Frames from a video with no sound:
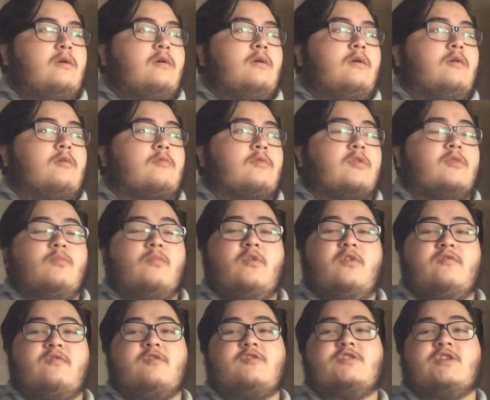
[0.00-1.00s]
I'm going to
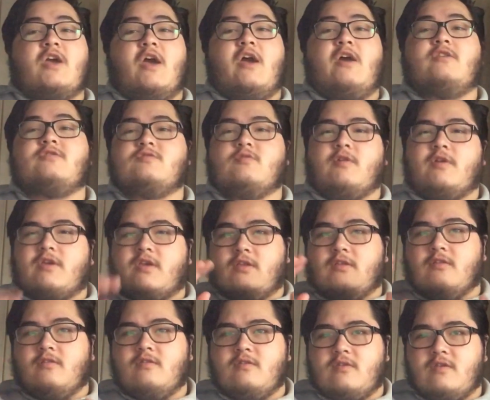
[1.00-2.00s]
move the chair so I
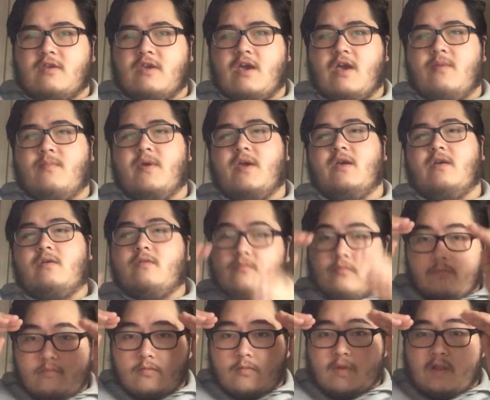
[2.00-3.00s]
can get a bit
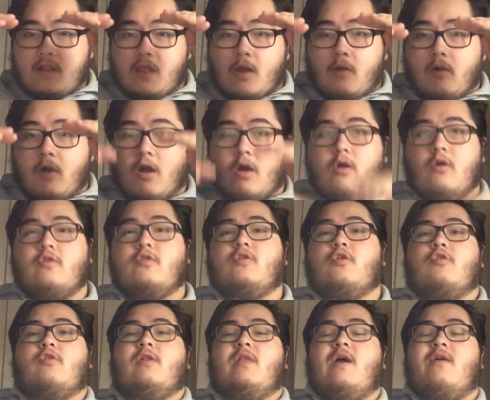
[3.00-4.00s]
lower on
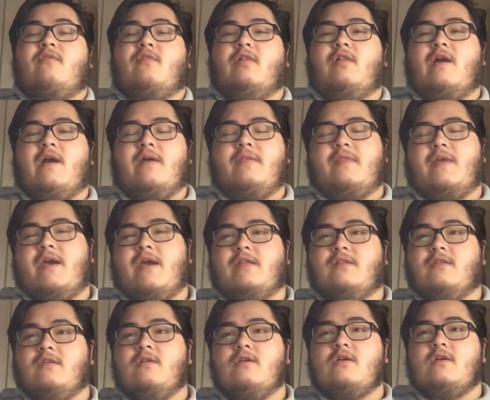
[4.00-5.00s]
your level and
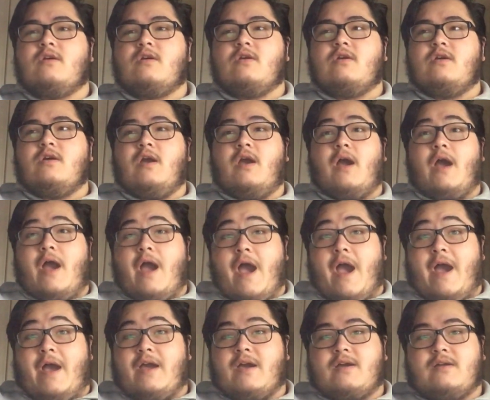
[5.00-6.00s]
then
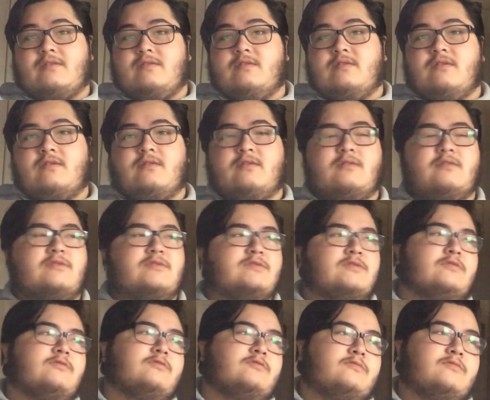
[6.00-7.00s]
act.
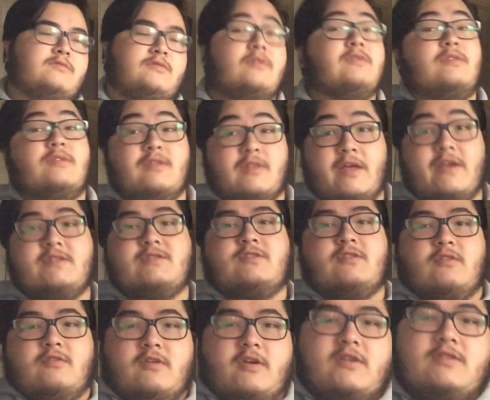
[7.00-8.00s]
So let's
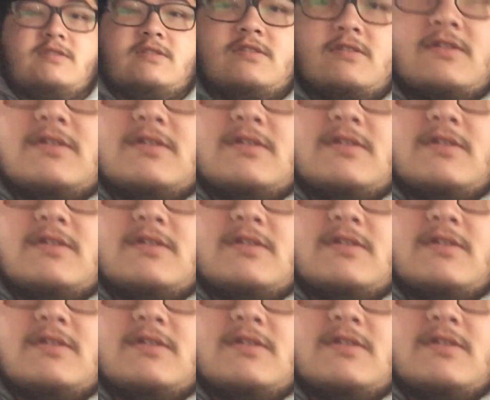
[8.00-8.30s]
do this.